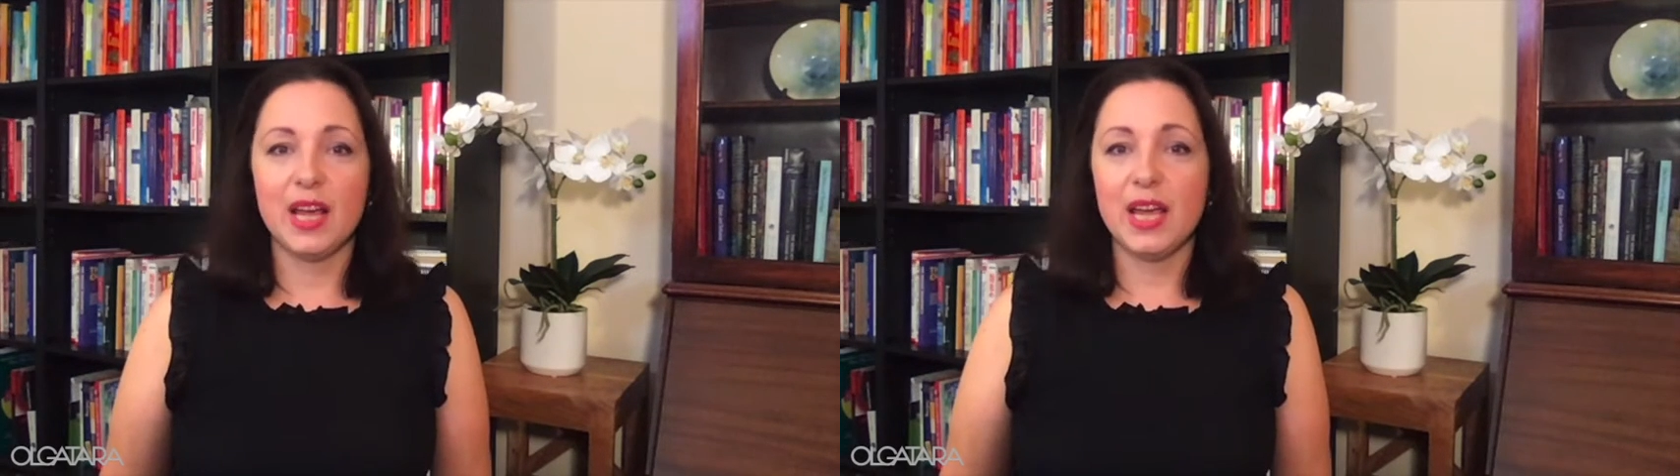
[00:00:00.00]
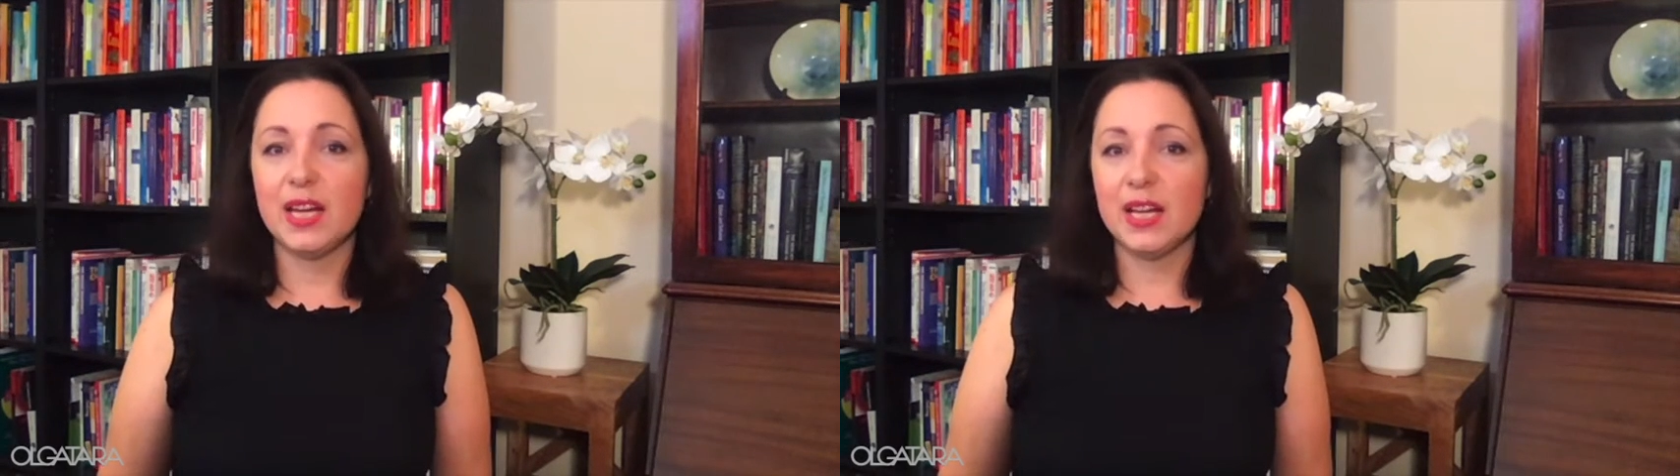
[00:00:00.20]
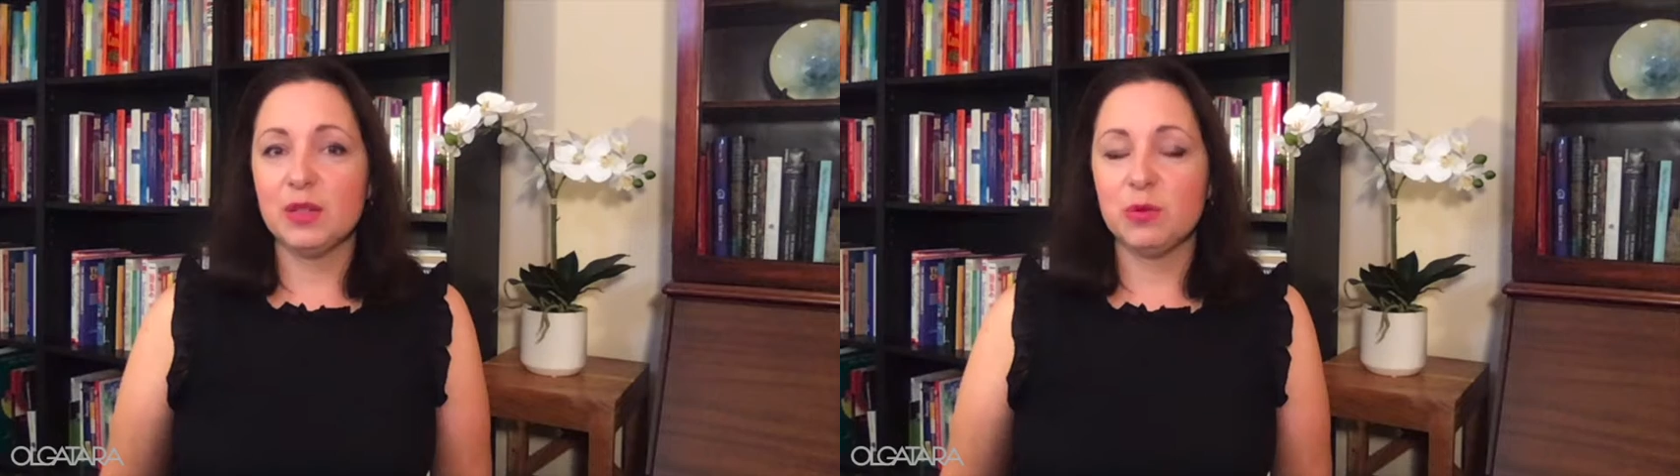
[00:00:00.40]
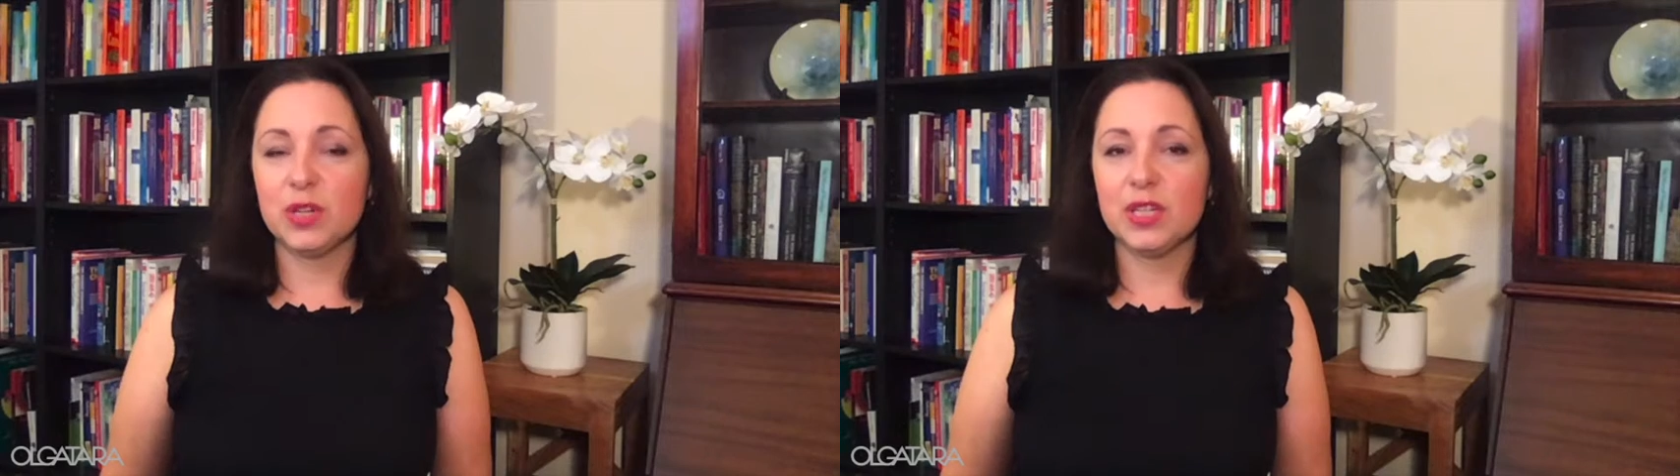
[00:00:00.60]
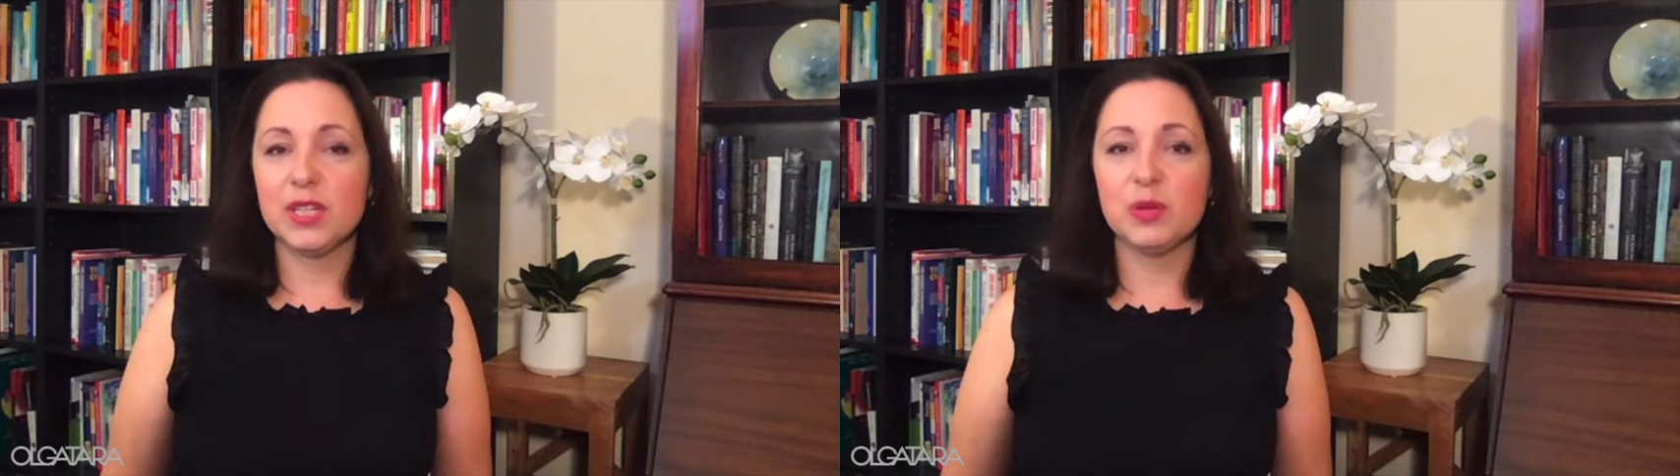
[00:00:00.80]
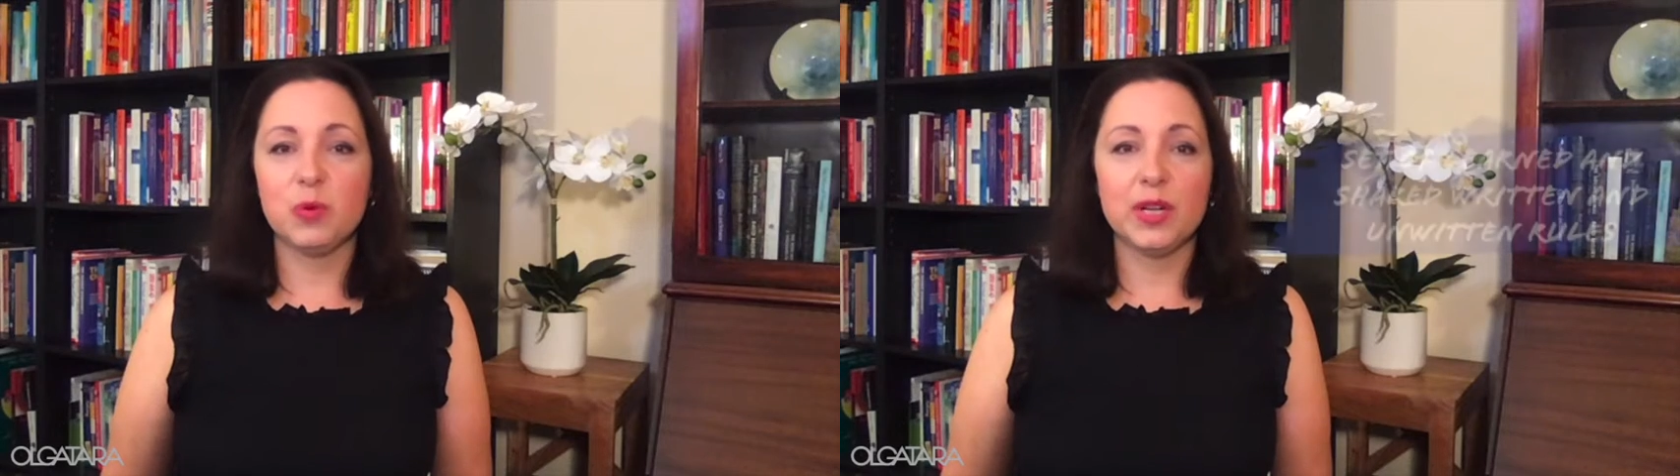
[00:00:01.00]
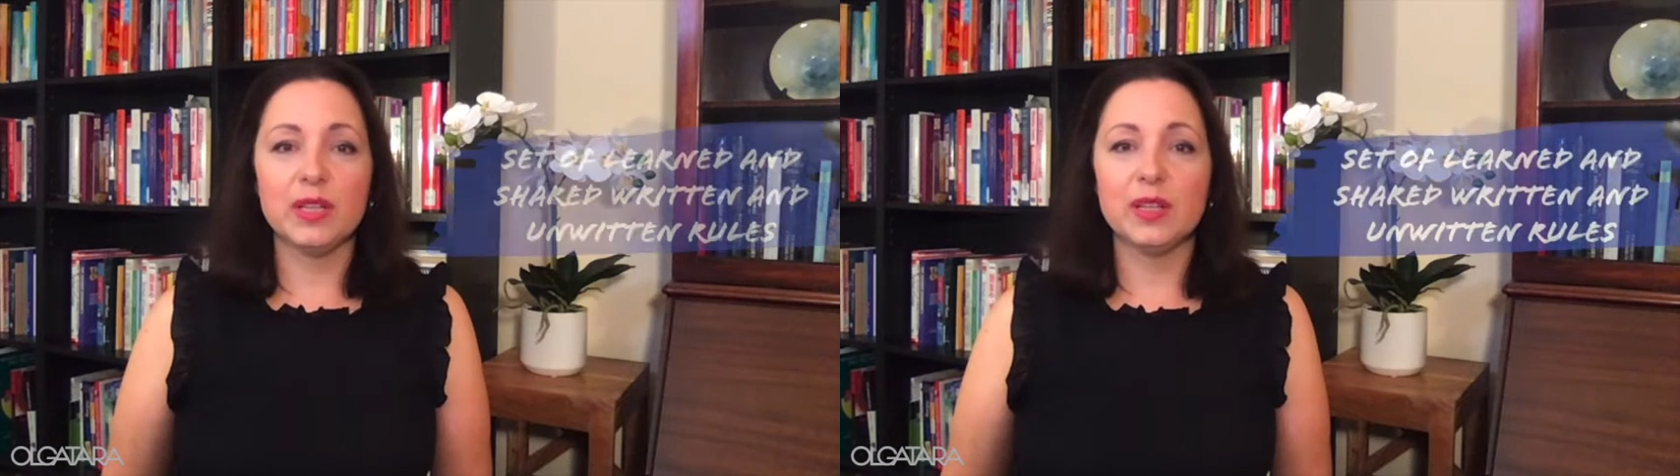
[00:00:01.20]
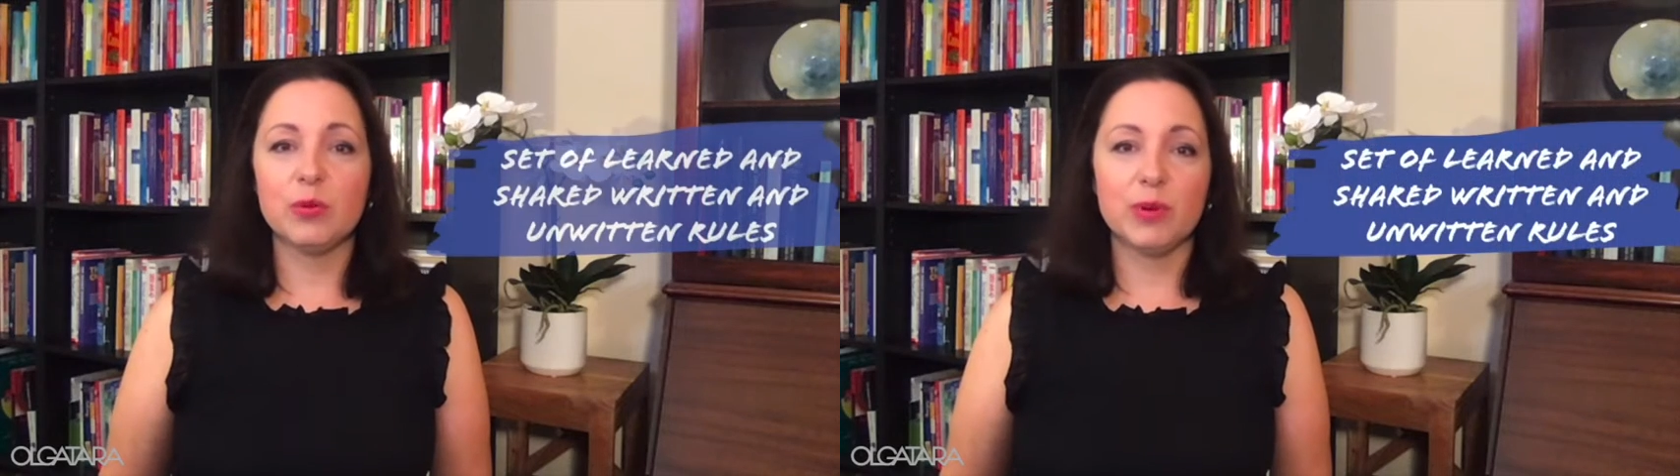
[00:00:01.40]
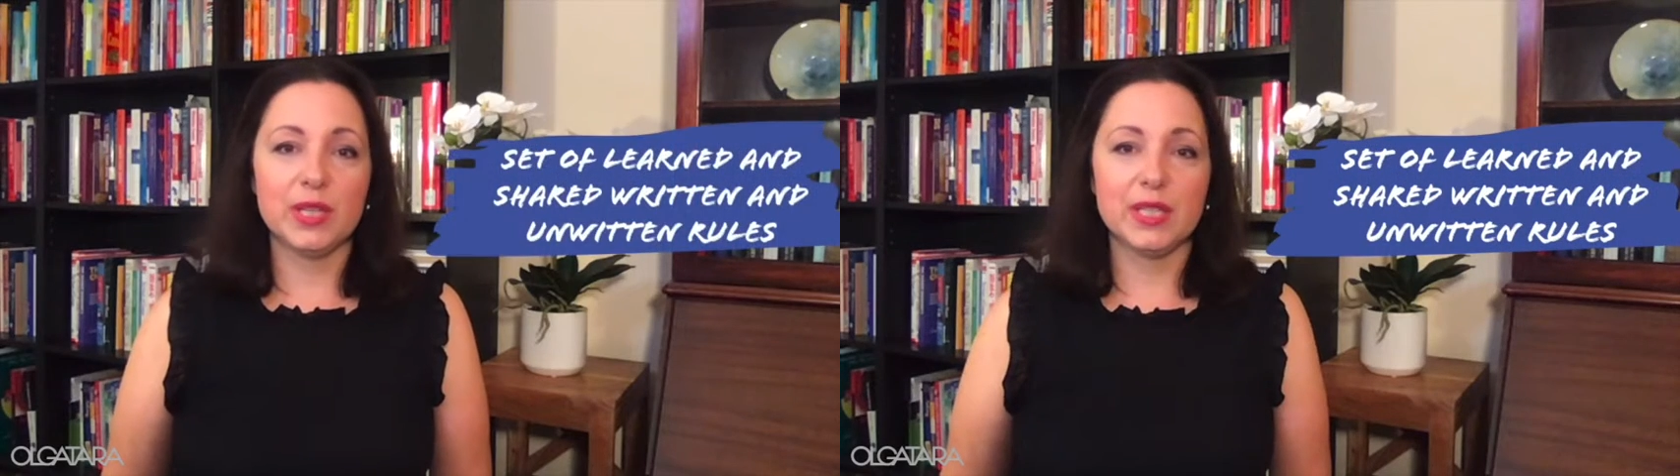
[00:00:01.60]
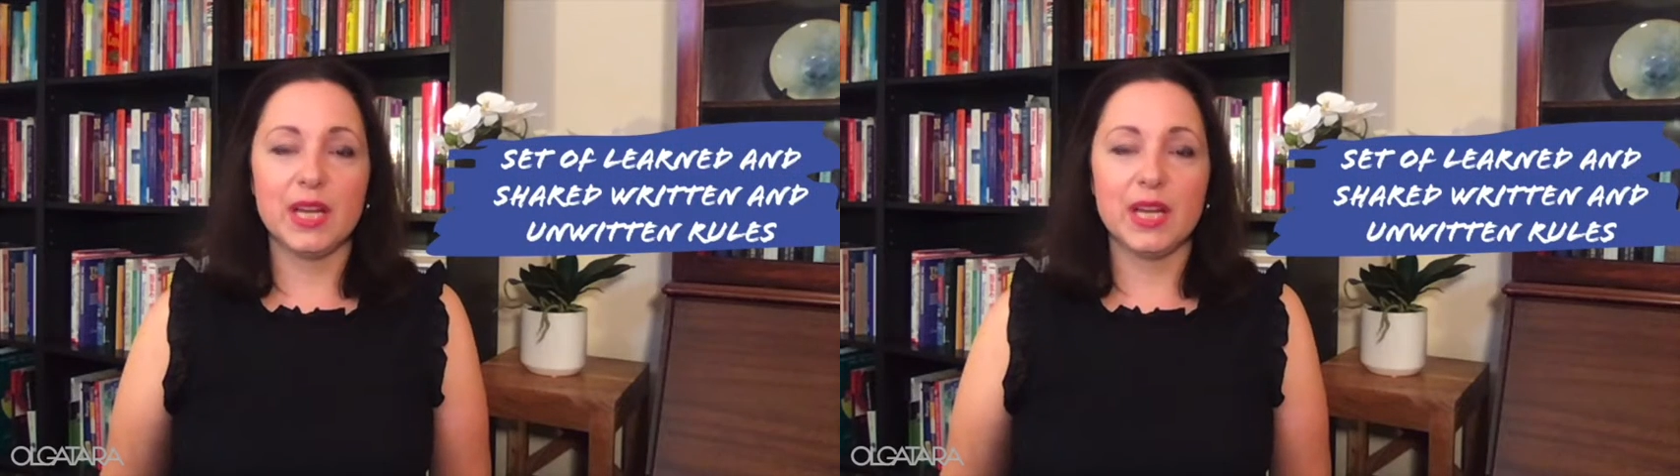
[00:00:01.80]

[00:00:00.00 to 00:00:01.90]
In other words, what are the written